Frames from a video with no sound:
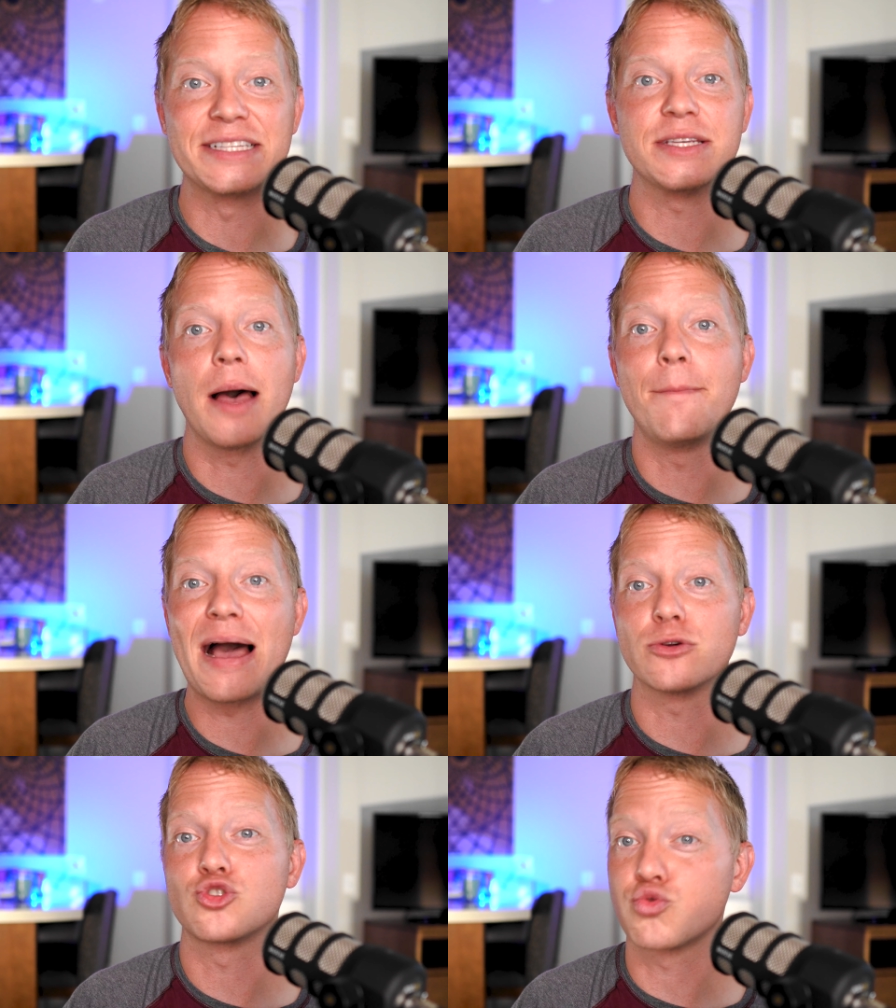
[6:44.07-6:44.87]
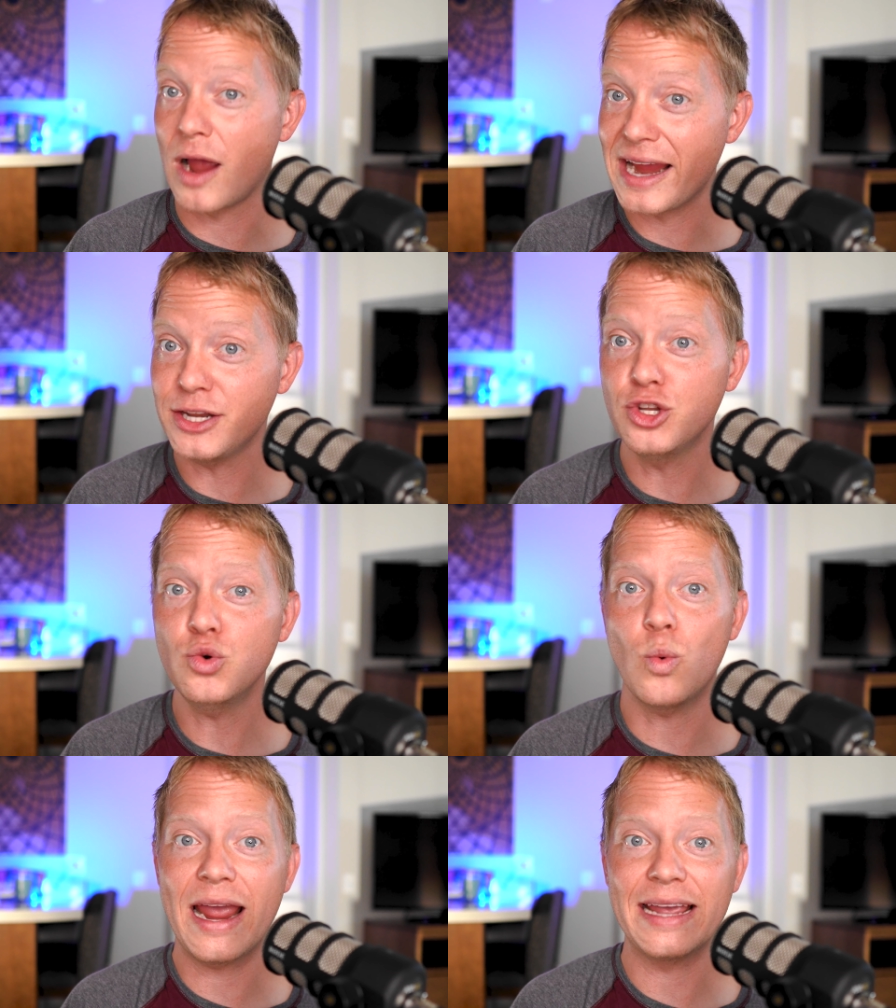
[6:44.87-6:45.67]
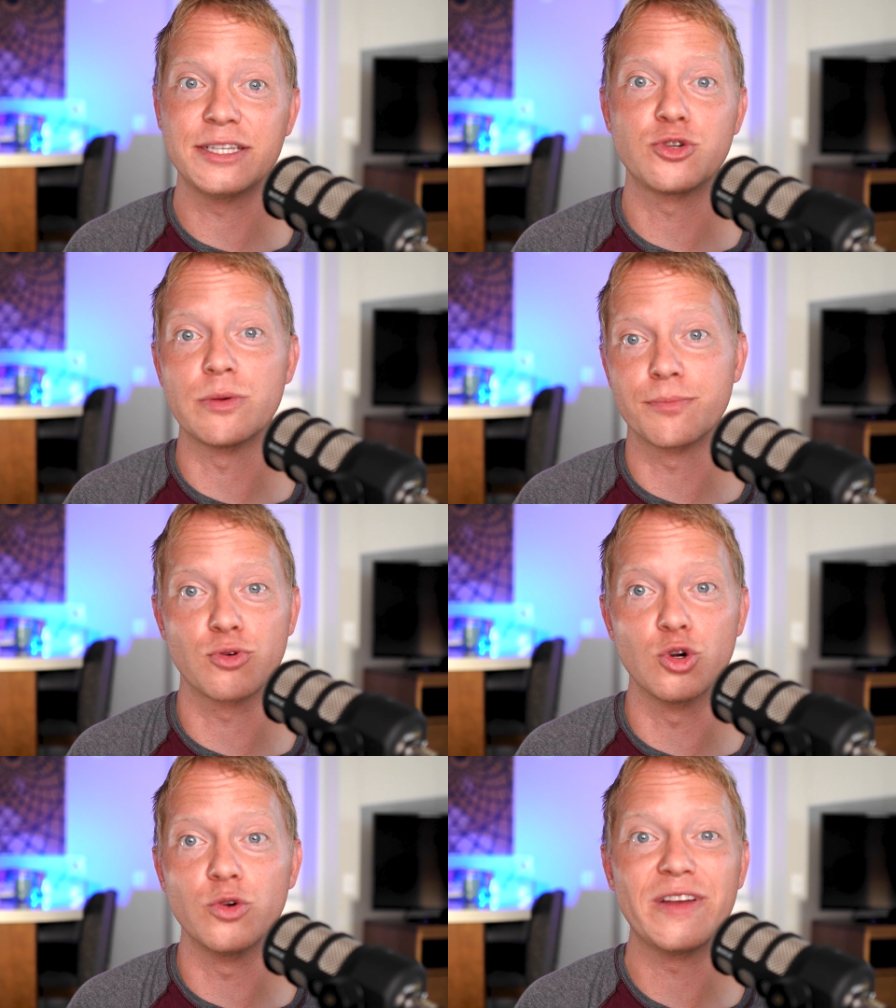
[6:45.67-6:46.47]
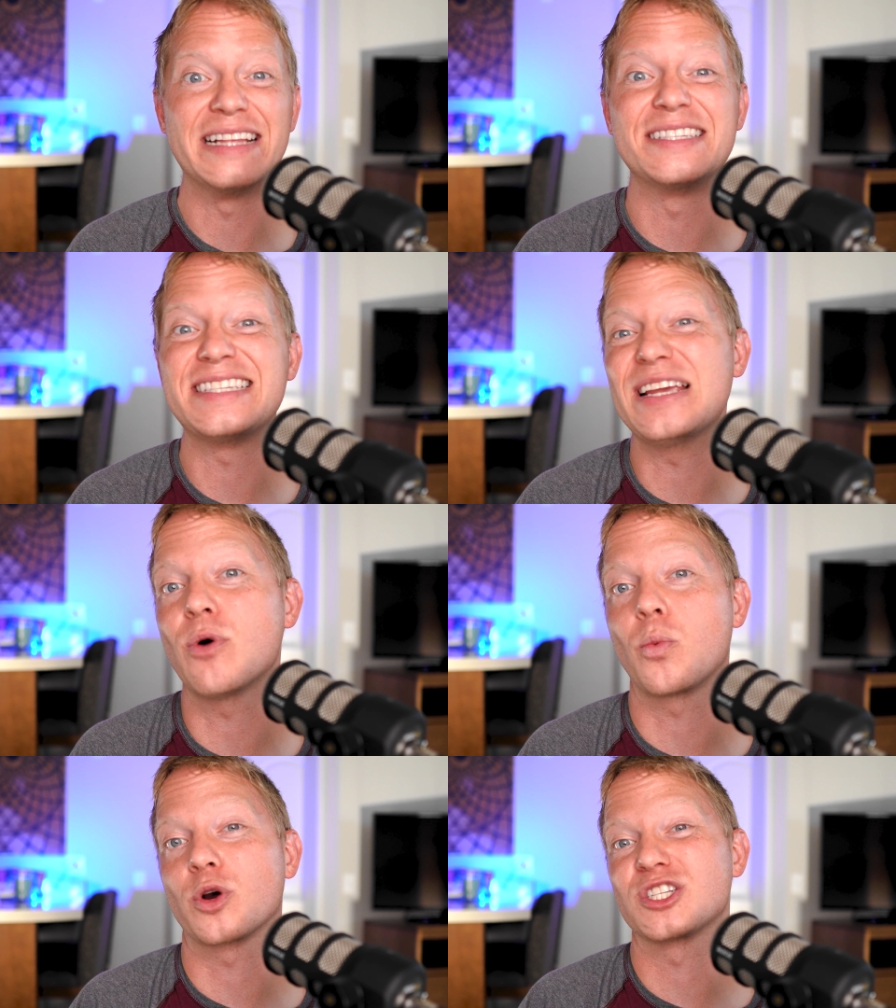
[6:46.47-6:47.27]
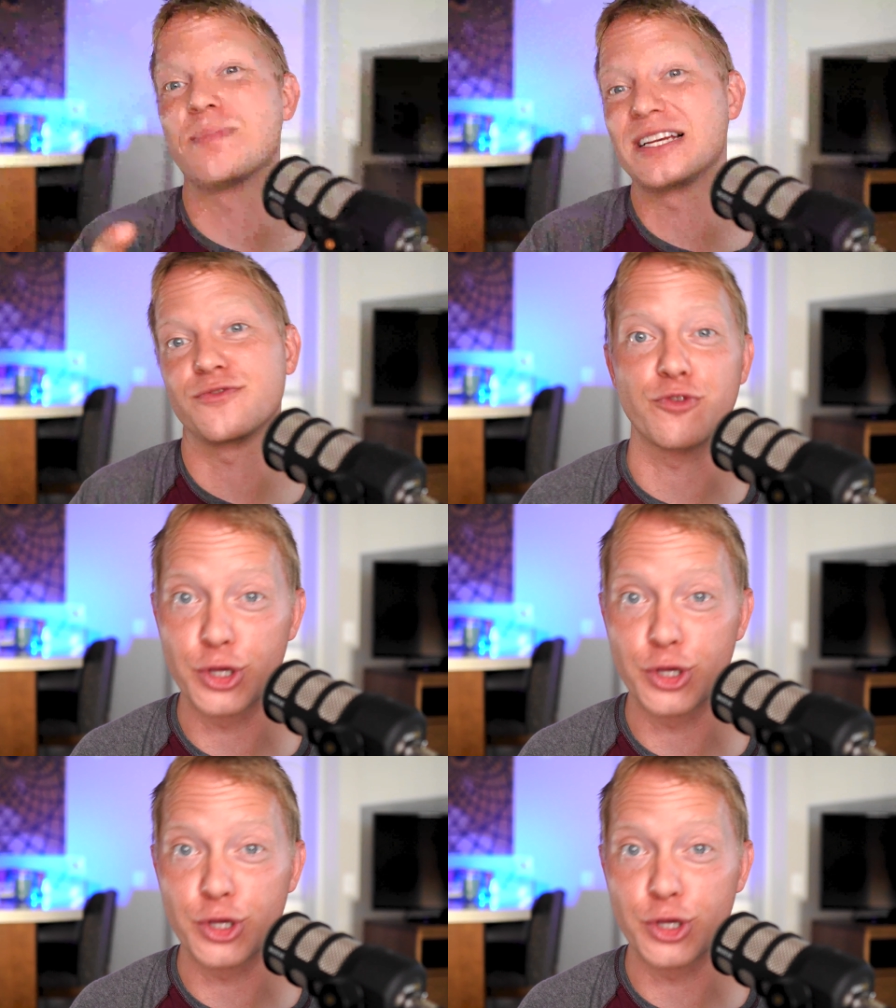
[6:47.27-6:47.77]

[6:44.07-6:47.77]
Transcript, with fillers: It's about trying new ways to improve and see what works best for